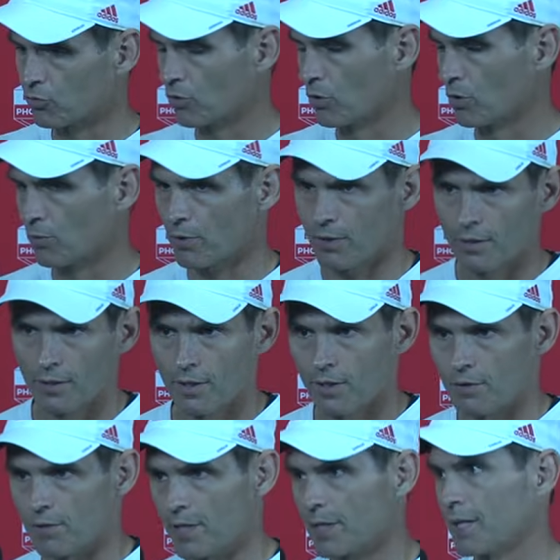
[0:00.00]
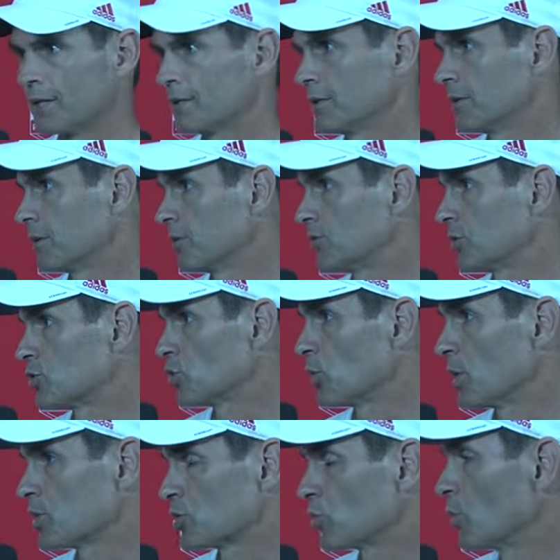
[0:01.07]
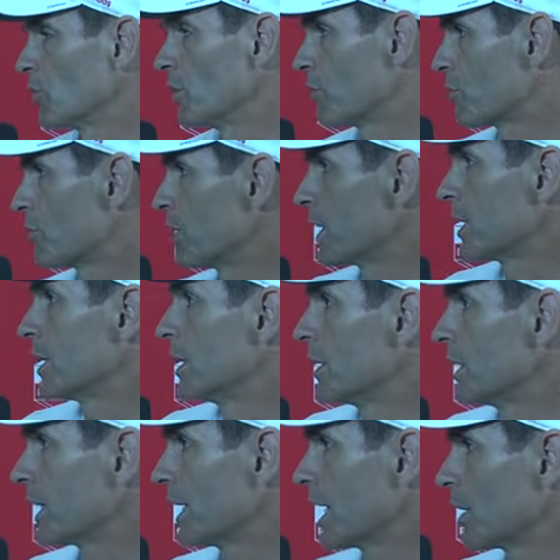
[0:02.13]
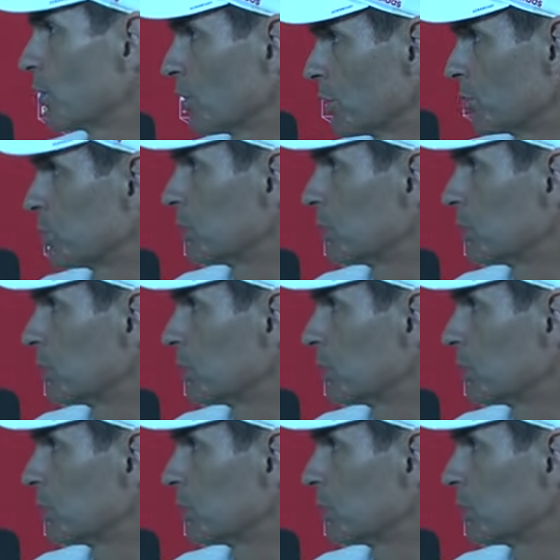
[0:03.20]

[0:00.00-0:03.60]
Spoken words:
So they get into the situation where they're thinking and they can't really